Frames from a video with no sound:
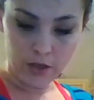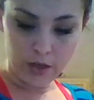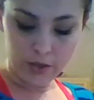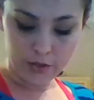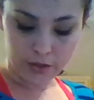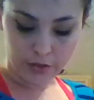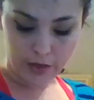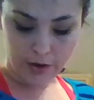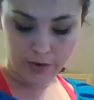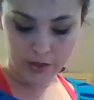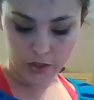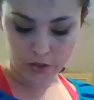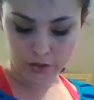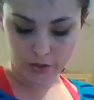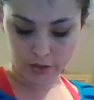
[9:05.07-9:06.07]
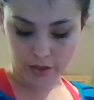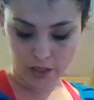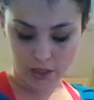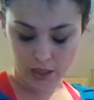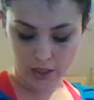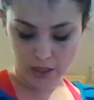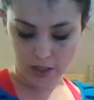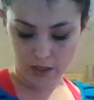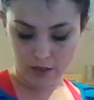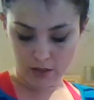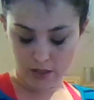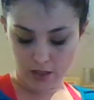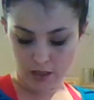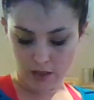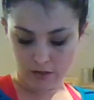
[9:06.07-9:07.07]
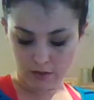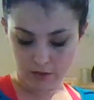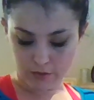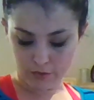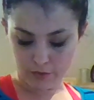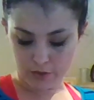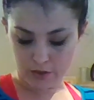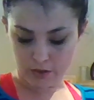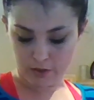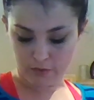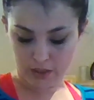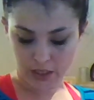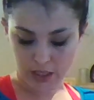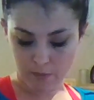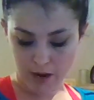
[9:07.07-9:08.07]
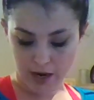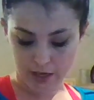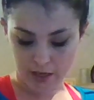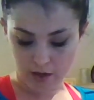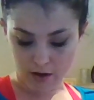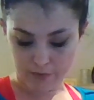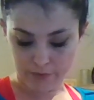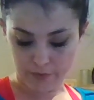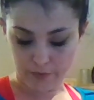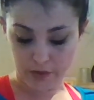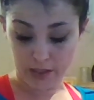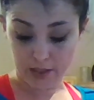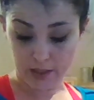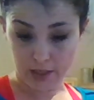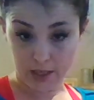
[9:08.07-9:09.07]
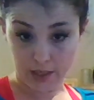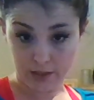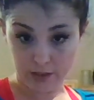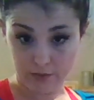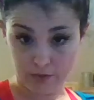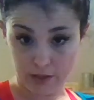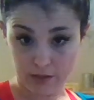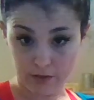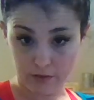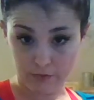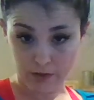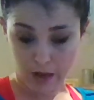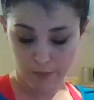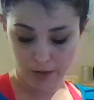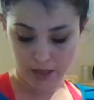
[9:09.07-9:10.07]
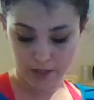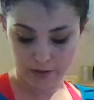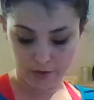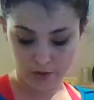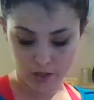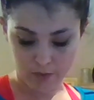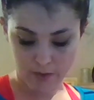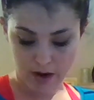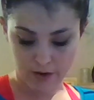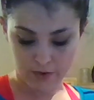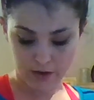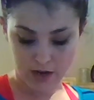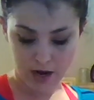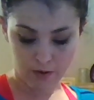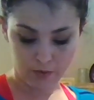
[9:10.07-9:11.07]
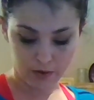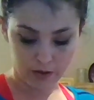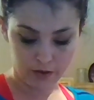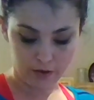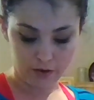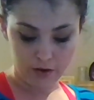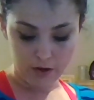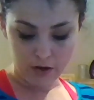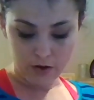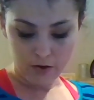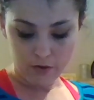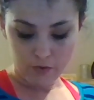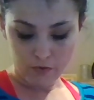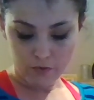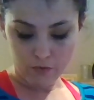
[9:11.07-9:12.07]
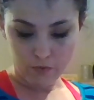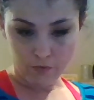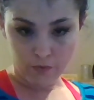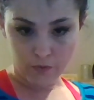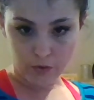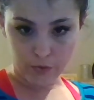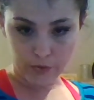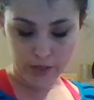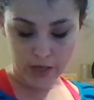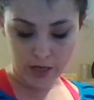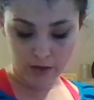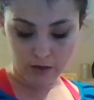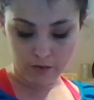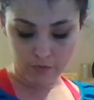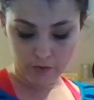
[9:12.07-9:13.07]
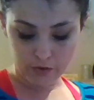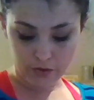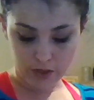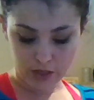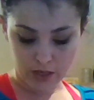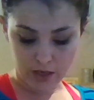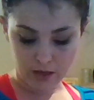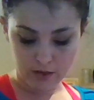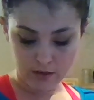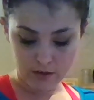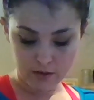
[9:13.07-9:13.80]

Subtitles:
So now I just took the little sticky backing off of this adhesive, this little flappy I told you about, and now we're going to fold that over the